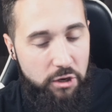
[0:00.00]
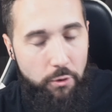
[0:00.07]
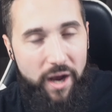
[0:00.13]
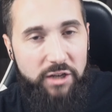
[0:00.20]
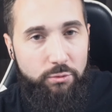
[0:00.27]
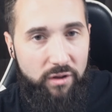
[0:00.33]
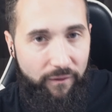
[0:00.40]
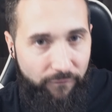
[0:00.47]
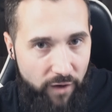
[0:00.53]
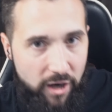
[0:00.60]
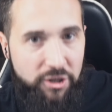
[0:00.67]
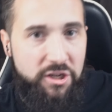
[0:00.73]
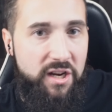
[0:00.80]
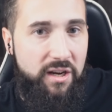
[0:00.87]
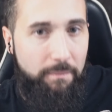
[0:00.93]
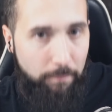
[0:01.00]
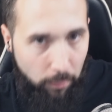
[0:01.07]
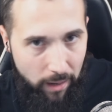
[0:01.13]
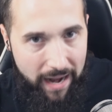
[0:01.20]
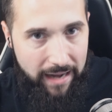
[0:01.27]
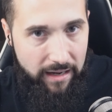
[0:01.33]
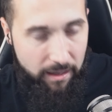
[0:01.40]
US with a functioning
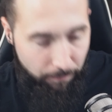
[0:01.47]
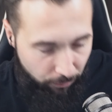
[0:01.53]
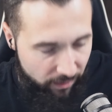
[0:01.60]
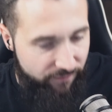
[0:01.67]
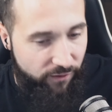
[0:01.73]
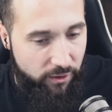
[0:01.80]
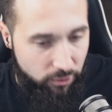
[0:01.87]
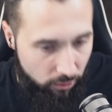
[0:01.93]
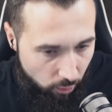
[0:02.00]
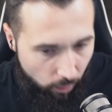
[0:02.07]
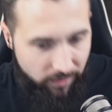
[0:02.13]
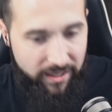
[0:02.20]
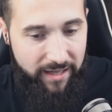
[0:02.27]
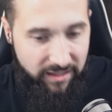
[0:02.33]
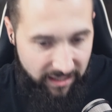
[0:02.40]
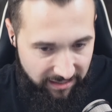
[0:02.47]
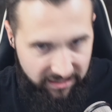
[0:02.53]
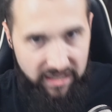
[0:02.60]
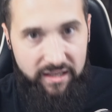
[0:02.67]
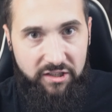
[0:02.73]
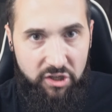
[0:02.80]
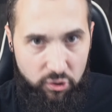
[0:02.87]
brain and prefrontal cortex can see
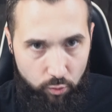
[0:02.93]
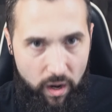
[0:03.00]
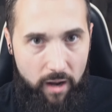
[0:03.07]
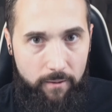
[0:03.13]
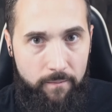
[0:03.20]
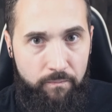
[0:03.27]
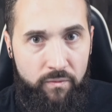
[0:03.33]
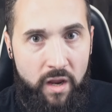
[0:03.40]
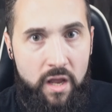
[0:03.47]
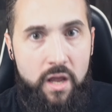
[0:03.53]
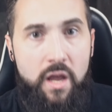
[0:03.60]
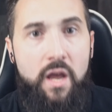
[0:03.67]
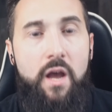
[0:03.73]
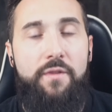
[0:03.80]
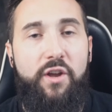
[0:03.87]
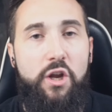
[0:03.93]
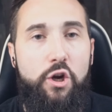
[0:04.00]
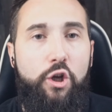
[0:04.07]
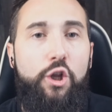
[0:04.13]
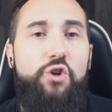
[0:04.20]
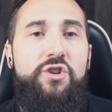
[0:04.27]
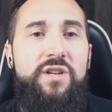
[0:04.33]
this as well. The
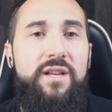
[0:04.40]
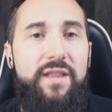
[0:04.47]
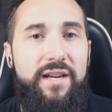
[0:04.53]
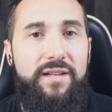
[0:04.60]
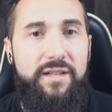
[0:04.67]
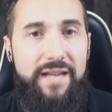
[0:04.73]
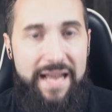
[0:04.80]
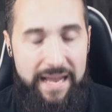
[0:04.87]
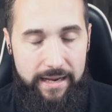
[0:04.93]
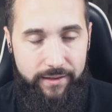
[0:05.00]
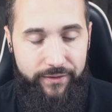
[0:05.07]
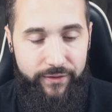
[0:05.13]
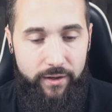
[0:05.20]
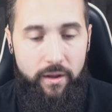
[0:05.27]
conclusion to this is